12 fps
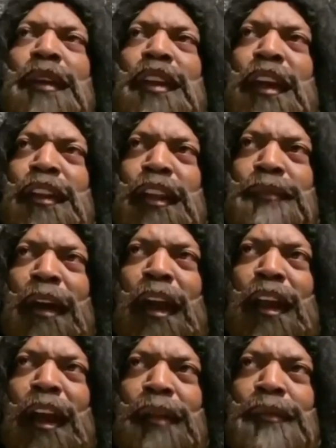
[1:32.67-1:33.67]

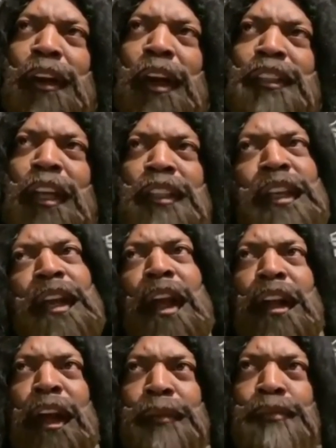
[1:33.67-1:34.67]
last two days
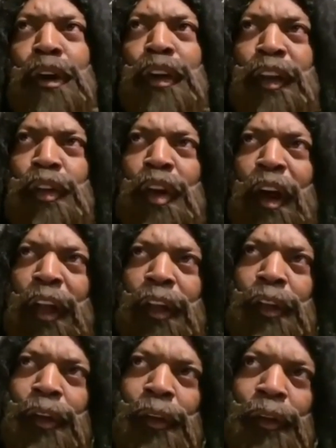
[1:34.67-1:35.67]
ago and
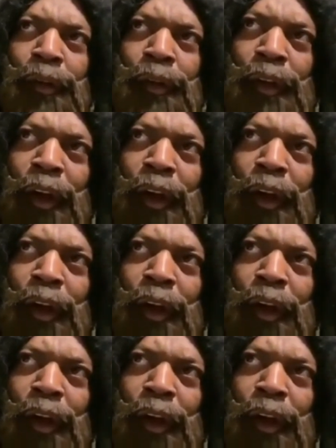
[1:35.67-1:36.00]
spent